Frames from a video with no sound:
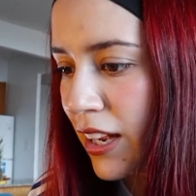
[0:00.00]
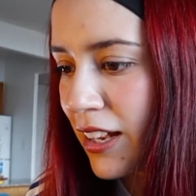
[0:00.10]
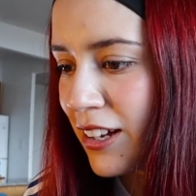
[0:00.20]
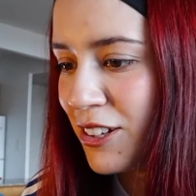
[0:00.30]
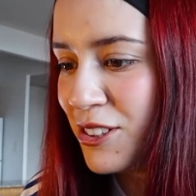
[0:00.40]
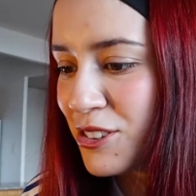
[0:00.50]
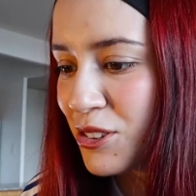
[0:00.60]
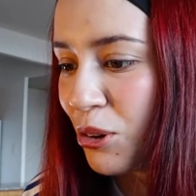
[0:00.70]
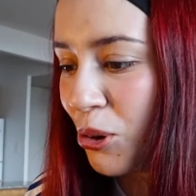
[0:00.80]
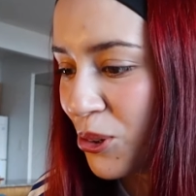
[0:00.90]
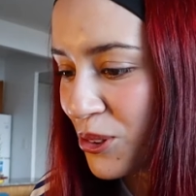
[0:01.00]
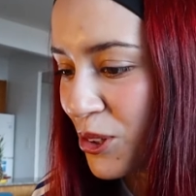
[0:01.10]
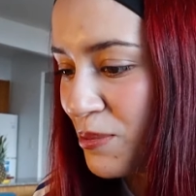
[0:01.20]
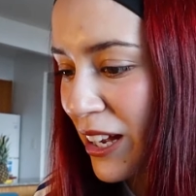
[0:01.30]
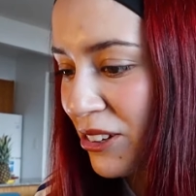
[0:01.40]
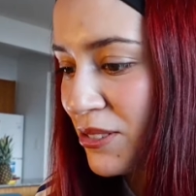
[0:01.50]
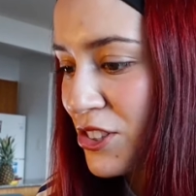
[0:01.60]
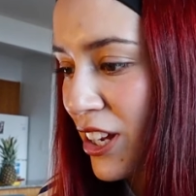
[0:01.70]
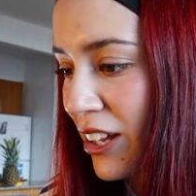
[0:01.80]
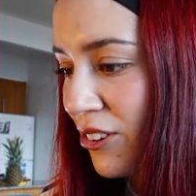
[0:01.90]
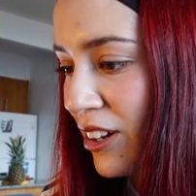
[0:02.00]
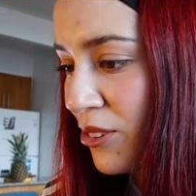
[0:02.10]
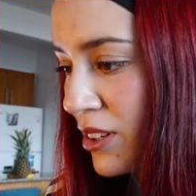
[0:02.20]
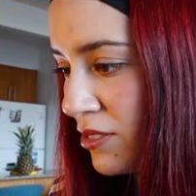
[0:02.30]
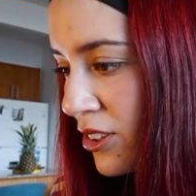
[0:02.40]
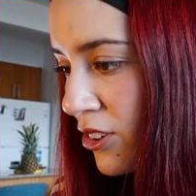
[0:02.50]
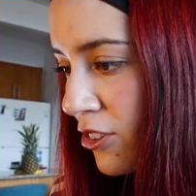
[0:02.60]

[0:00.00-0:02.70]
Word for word: like scroll through my own channel, I don't even